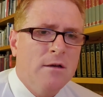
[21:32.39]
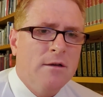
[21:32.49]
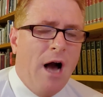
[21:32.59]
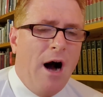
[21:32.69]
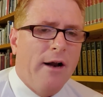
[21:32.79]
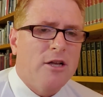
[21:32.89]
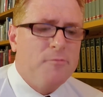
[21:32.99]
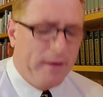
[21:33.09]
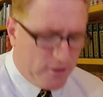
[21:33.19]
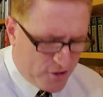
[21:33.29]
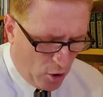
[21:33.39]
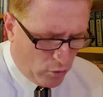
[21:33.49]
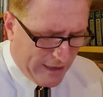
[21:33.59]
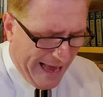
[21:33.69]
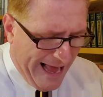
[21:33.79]
God has been so
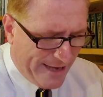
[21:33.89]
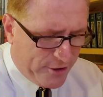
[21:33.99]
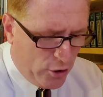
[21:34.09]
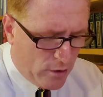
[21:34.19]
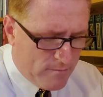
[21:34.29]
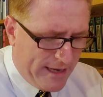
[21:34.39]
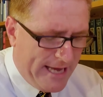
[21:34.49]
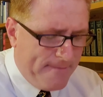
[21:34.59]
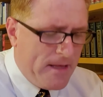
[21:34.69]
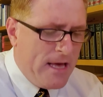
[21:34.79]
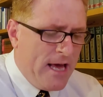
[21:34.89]
kind to you and me.